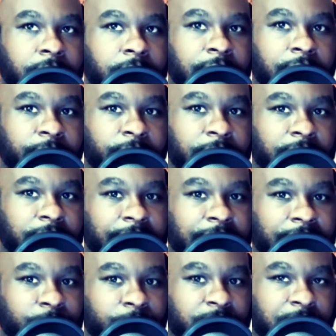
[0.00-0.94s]
it felt
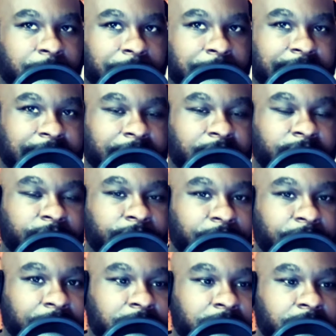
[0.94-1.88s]
like it was somebody I could
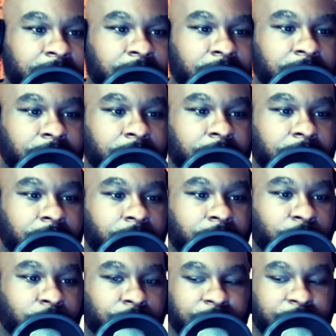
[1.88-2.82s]
fix.
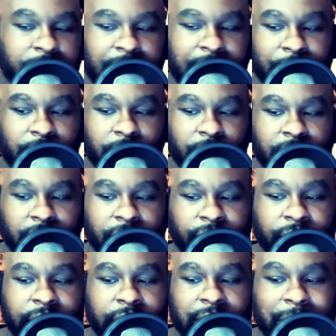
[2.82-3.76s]
When really I was looking
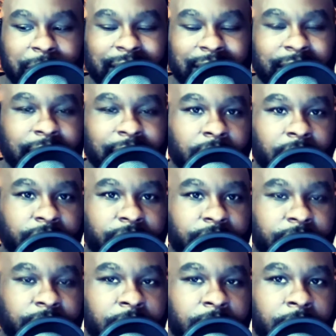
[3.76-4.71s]
to fix
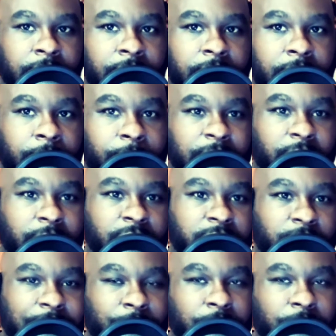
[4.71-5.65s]
myself, but
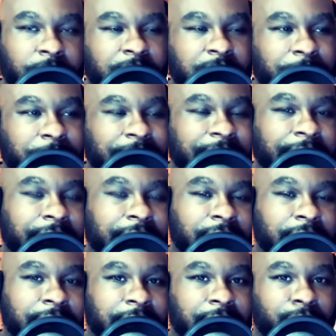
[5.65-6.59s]
also I wanted somebody I
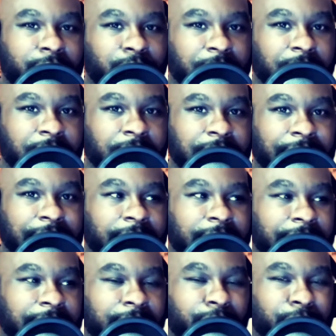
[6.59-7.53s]
can kind of
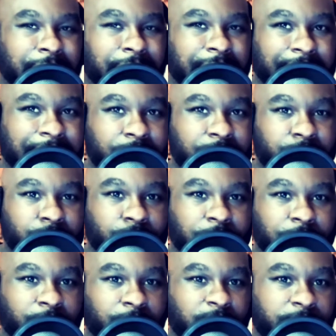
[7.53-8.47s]
relate
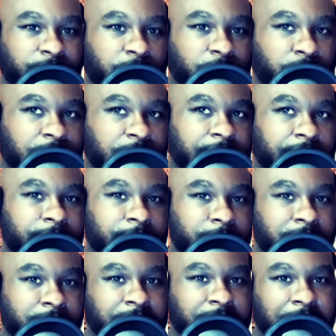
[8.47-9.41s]
to. Like we both came
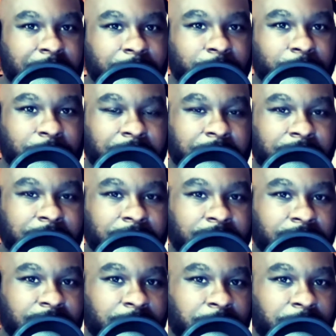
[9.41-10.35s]
from the same
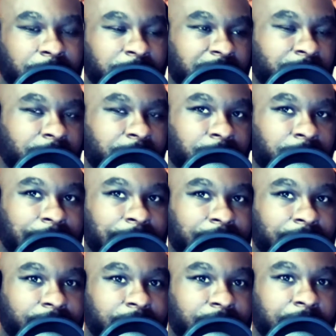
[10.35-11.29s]
place, similar
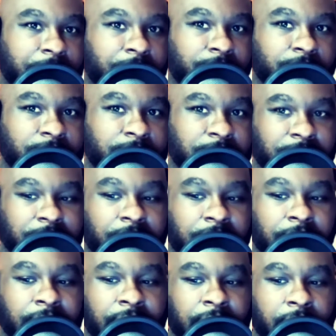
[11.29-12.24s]
backgrounds, and
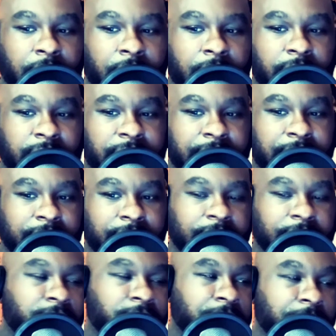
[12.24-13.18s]
all these kind
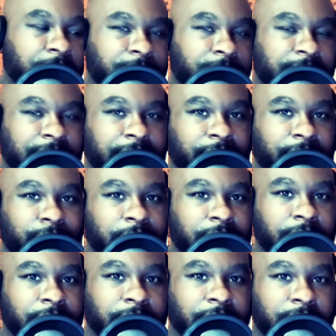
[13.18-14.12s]
of things. So I was like,
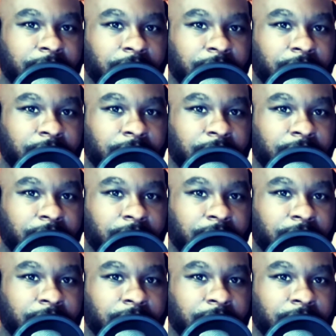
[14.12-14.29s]
well,